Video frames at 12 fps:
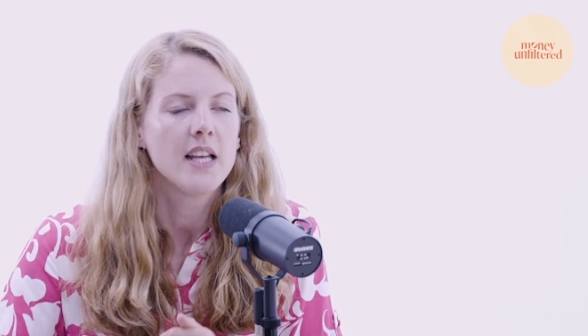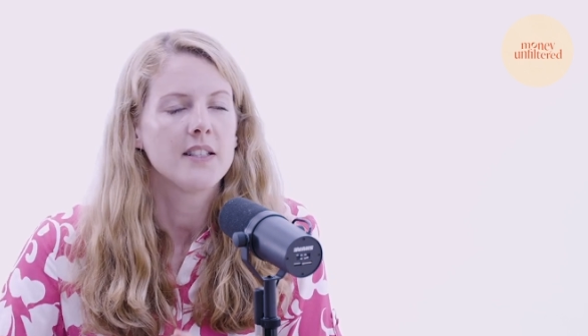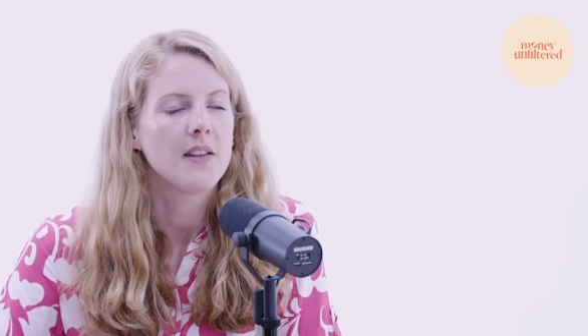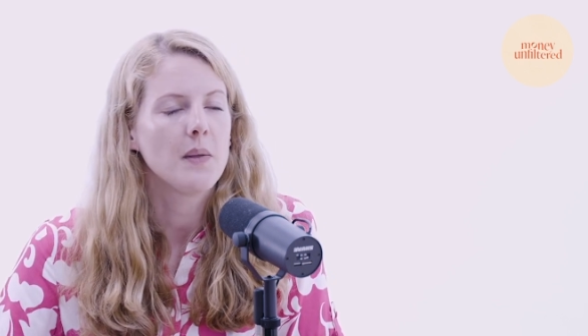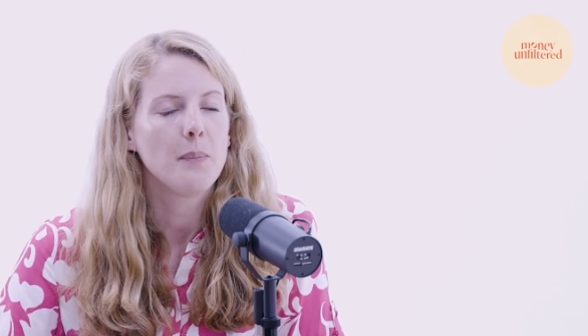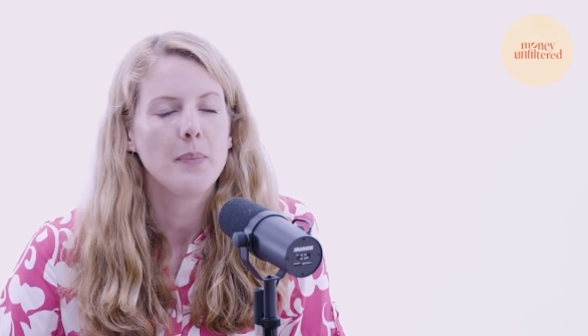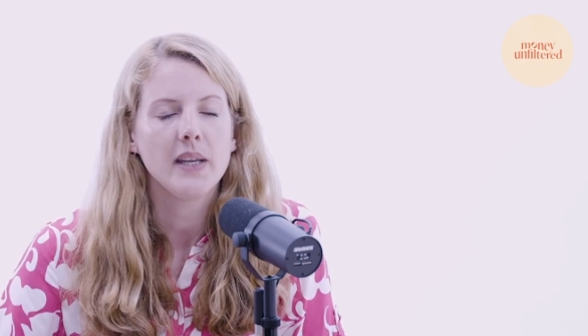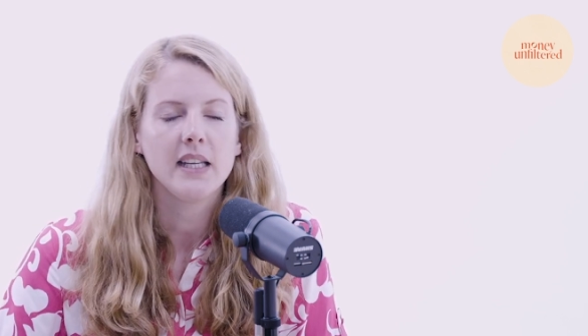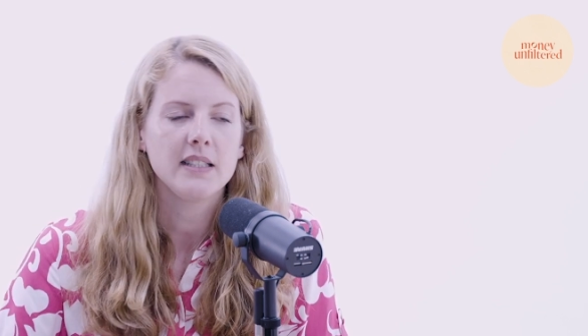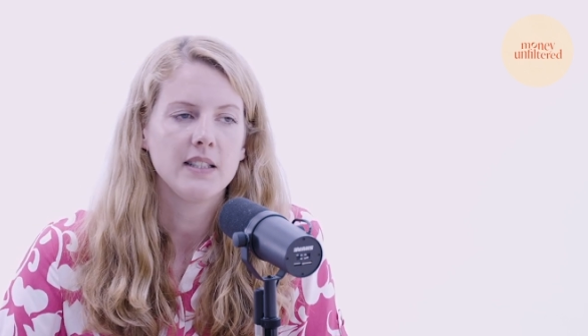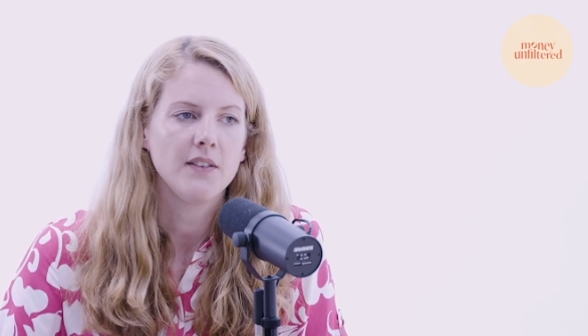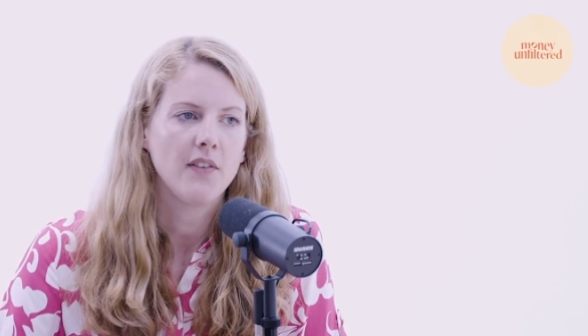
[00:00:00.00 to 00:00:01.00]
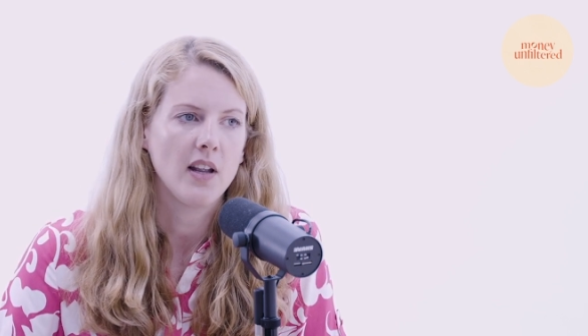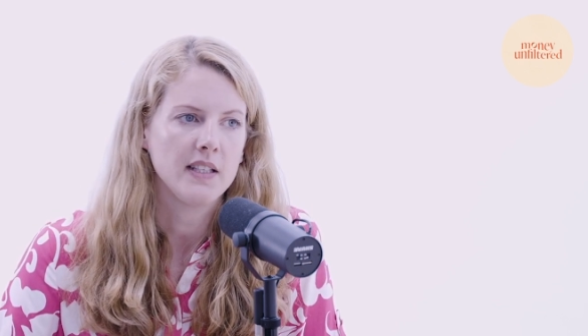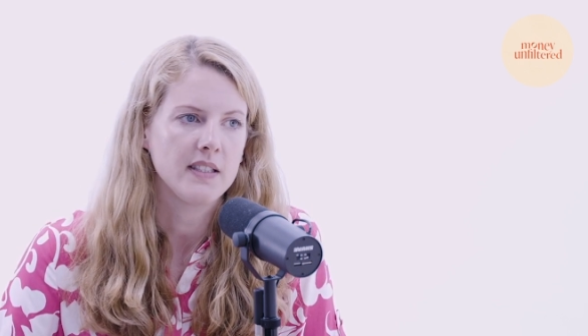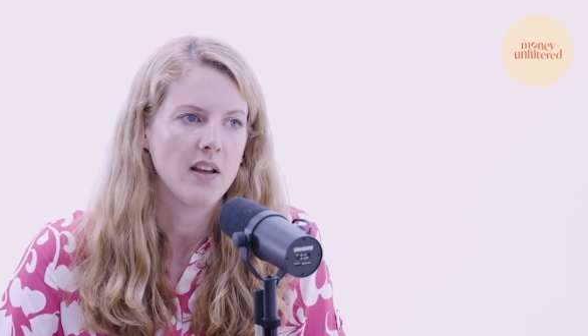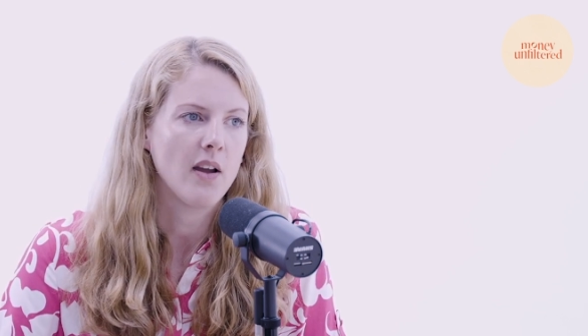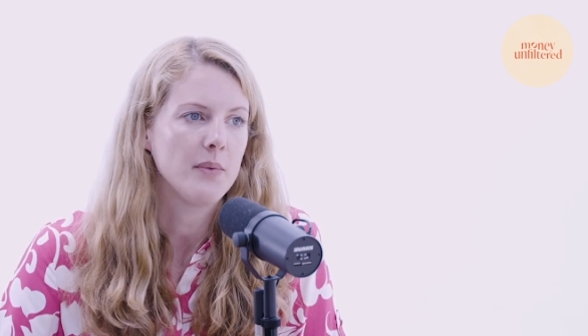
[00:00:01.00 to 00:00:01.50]
So the biggest advice
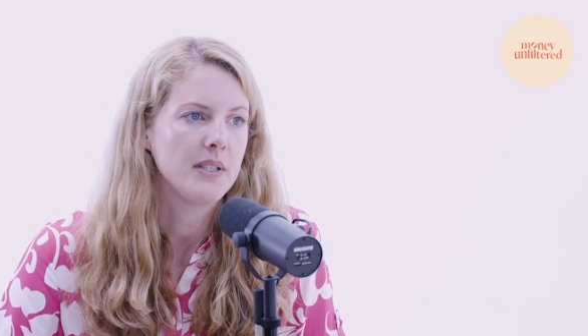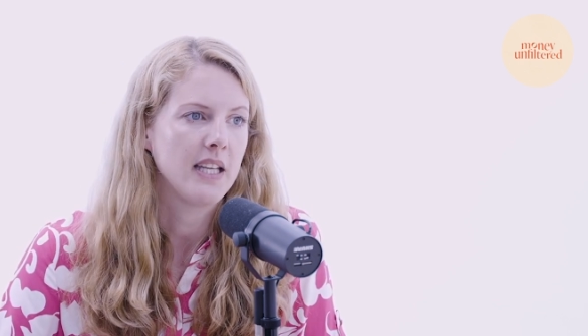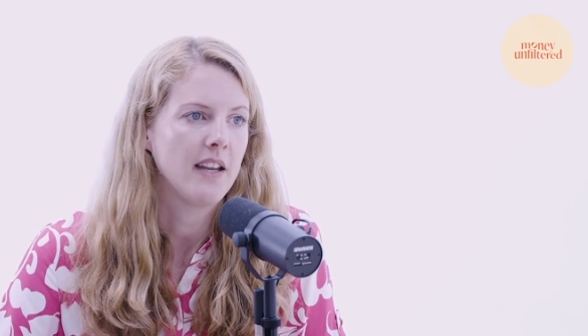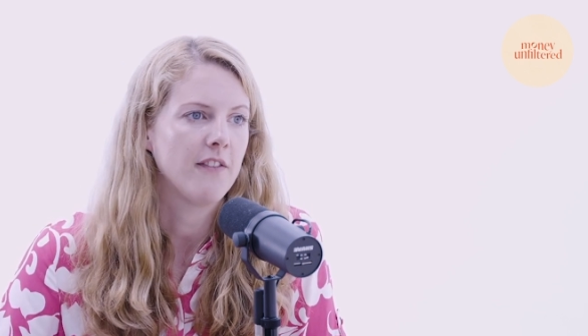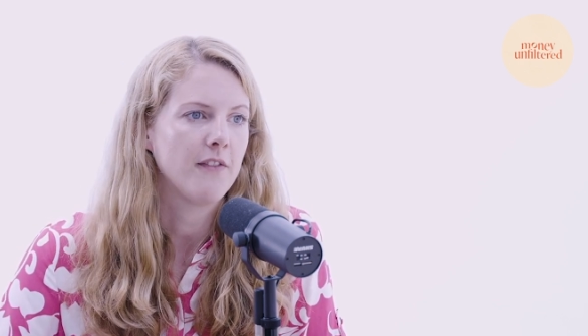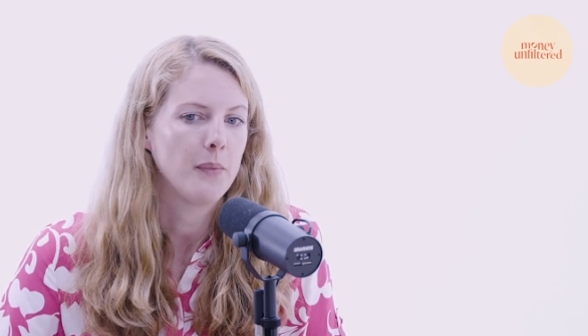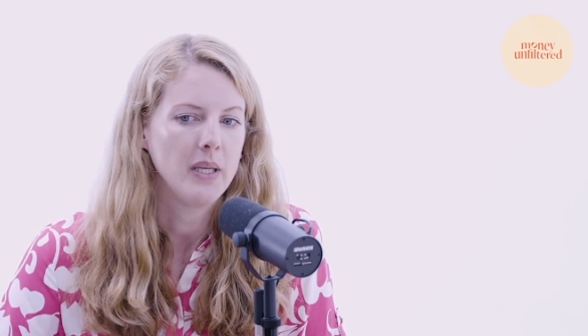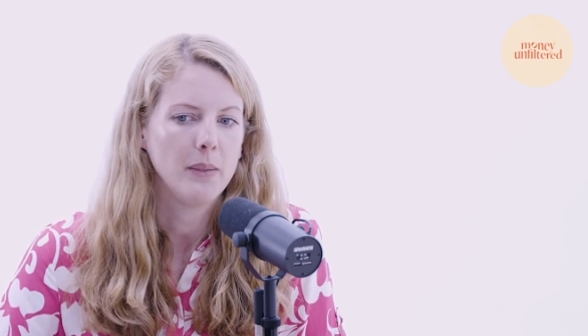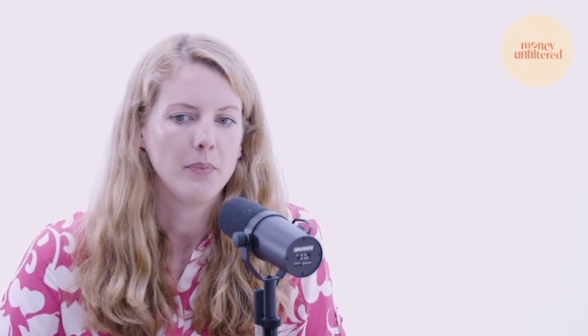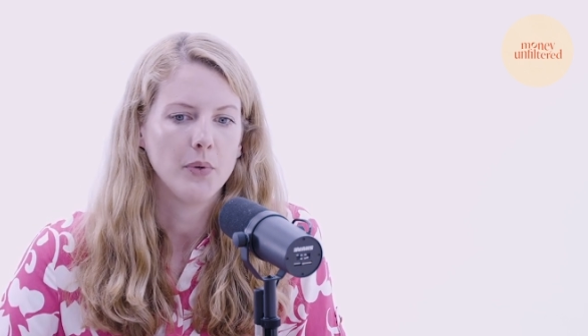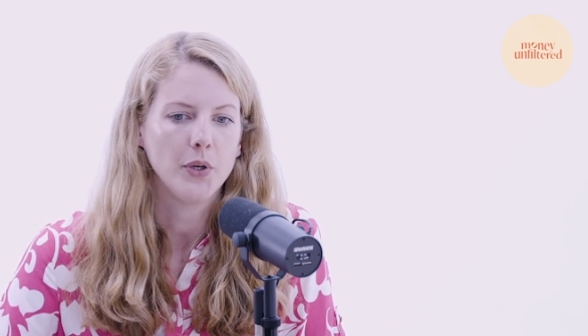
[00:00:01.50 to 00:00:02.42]
that I would give for people